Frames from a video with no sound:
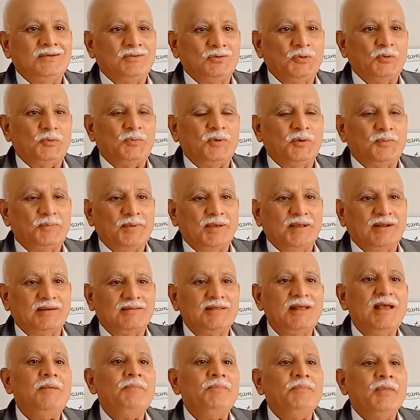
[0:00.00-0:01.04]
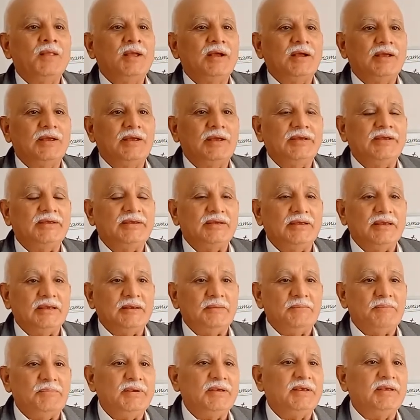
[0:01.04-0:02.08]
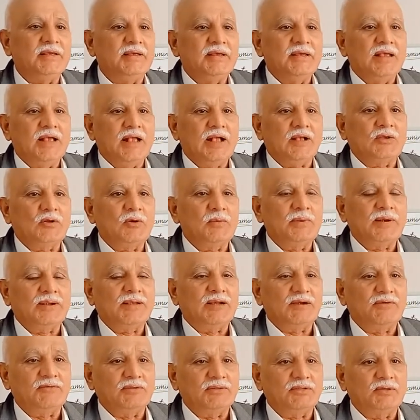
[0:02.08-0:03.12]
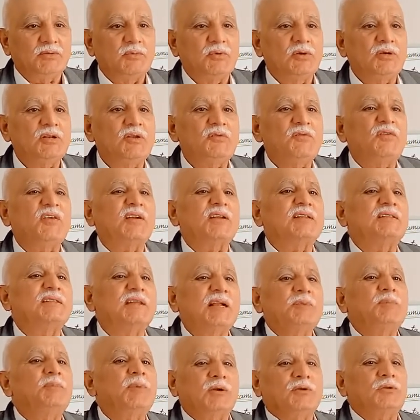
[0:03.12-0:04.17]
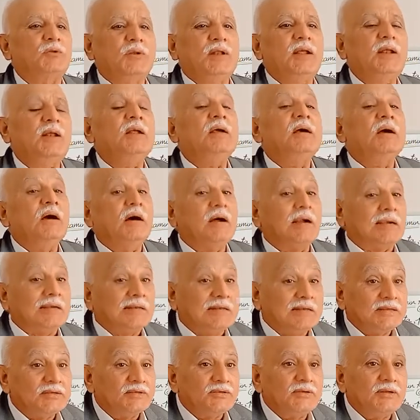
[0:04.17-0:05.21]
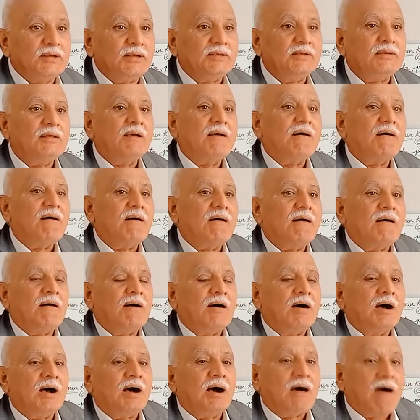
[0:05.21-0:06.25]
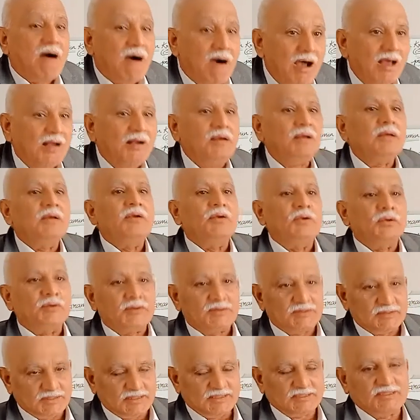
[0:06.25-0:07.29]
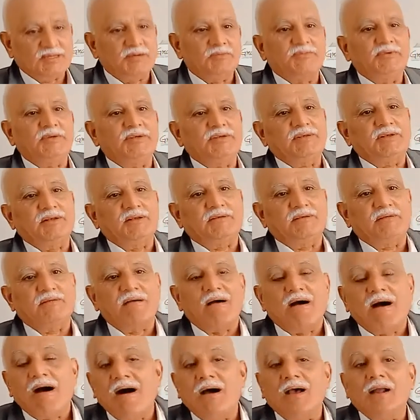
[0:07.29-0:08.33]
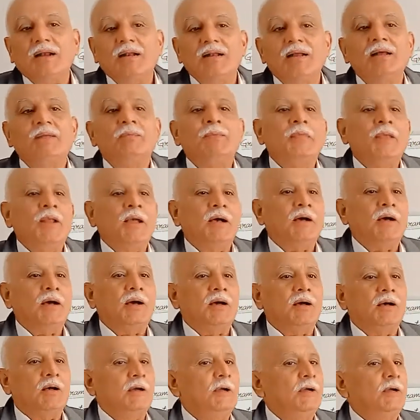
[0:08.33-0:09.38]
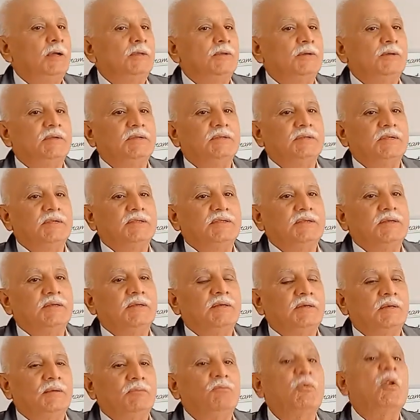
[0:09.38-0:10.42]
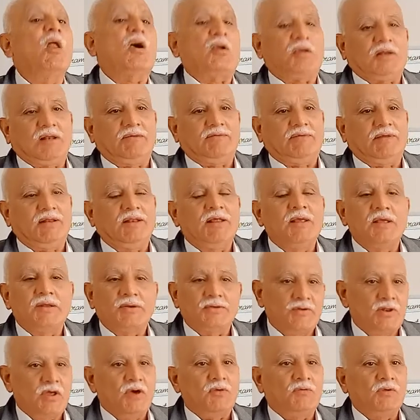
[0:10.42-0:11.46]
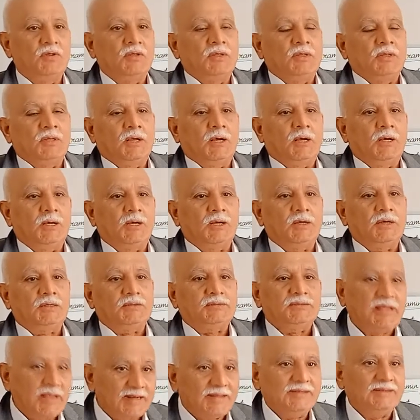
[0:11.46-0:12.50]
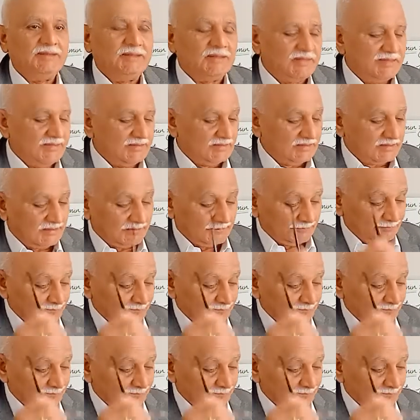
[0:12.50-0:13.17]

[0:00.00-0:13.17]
to prepare the AAB, Agromet advisory bulletin for that particular district or you can say sub-district or you can say block level. Now, second thing is